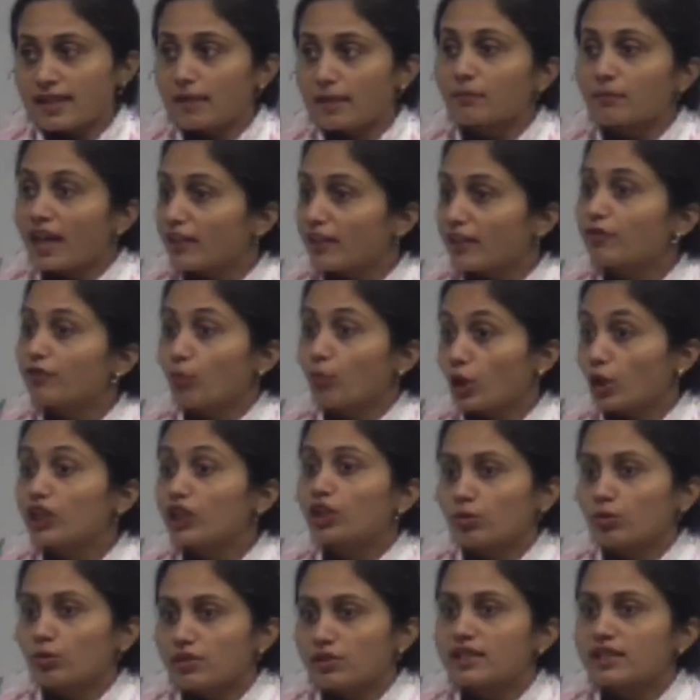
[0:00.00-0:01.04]

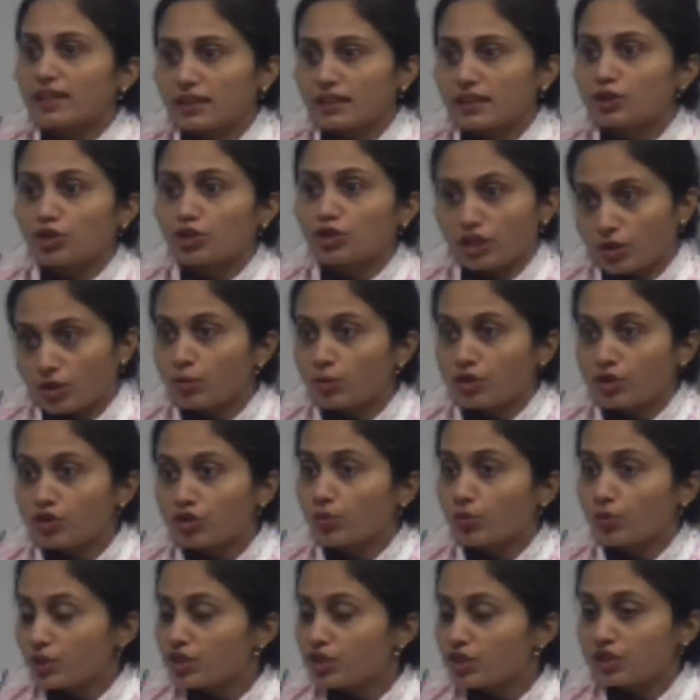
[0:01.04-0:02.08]
molecules that it
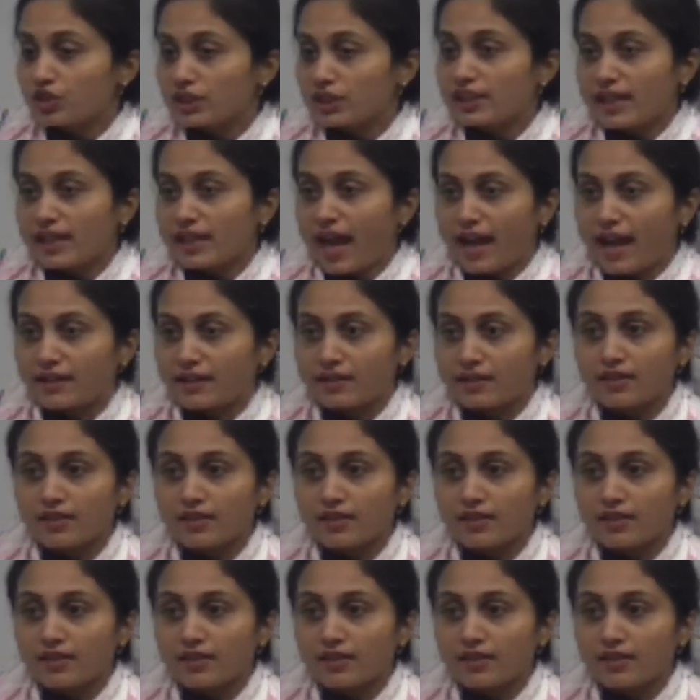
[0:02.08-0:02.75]
originally had.